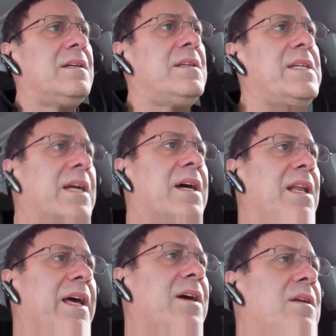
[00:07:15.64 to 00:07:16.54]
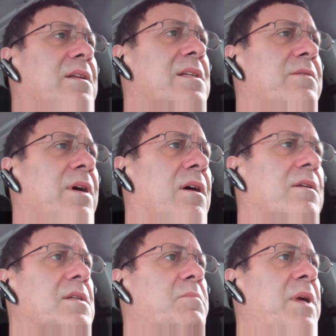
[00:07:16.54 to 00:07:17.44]
Is that kind of like
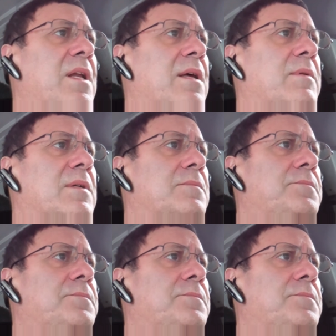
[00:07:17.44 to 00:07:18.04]
disregarding the speed limit?